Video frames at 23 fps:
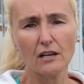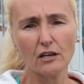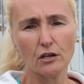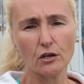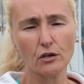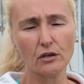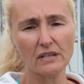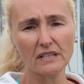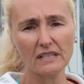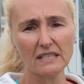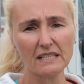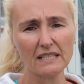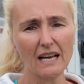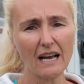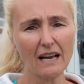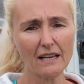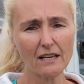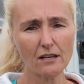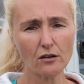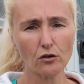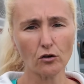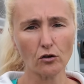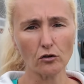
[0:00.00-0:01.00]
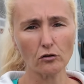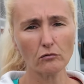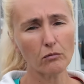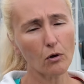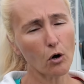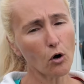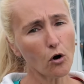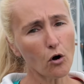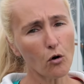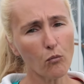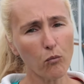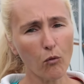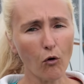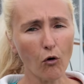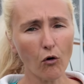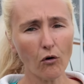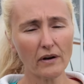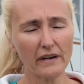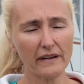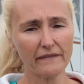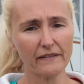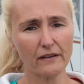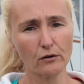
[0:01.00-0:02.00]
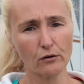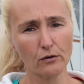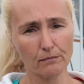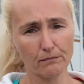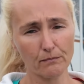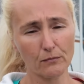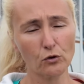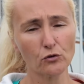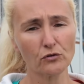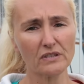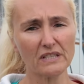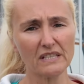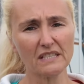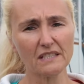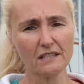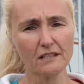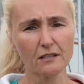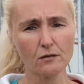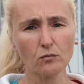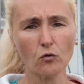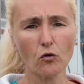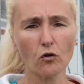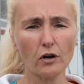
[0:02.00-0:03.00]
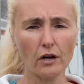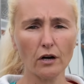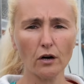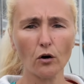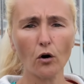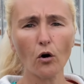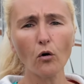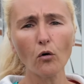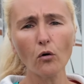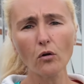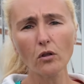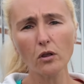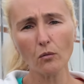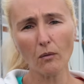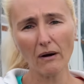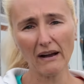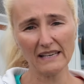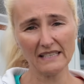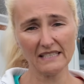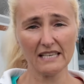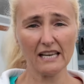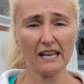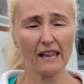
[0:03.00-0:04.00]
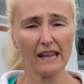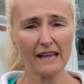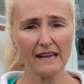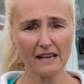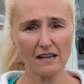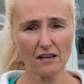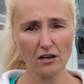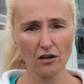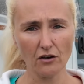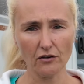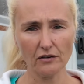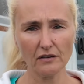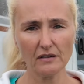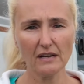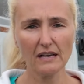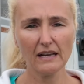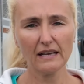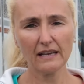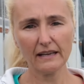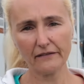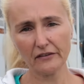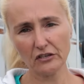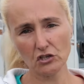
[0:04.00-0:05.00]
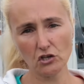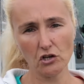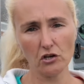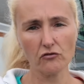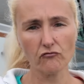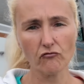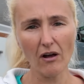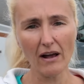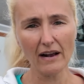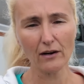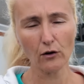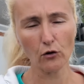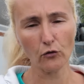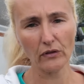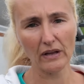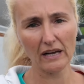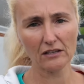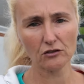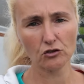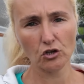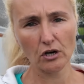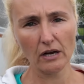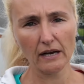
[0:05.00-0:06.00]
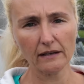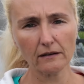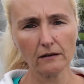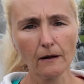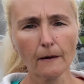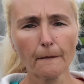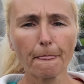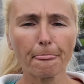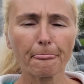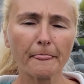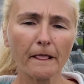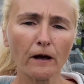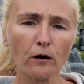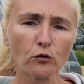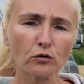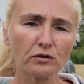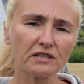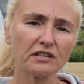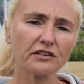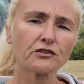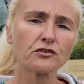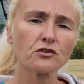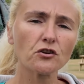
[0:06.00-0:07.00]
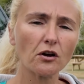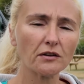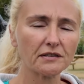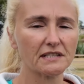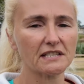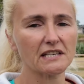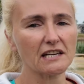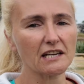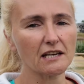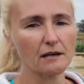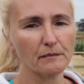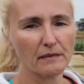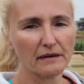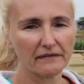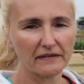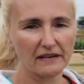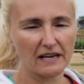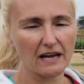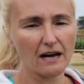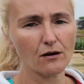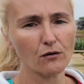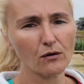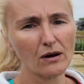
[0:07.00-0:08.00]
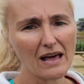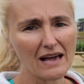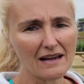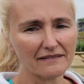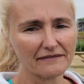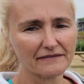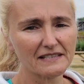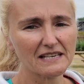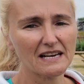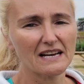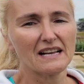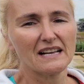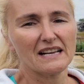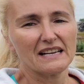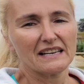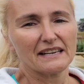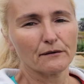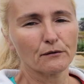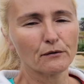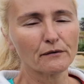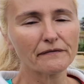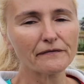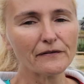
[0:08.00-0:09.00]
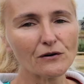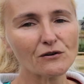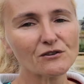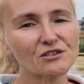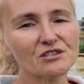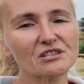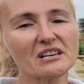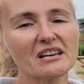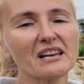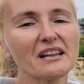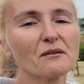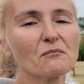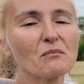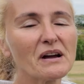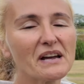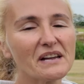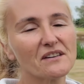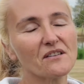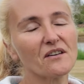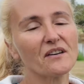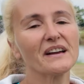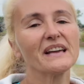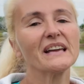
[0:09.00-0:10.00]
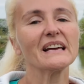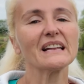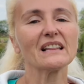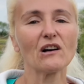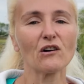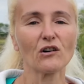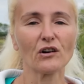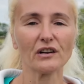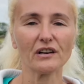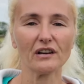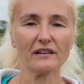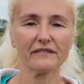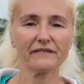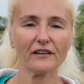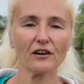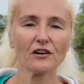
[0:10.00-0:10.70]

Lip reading: You can cycle or walk, if you're a good distance walker, all the way to Lincoln, if you turn right on that trail, or to Nottingham if you go left. Now, unfortunately, we're not here long enough.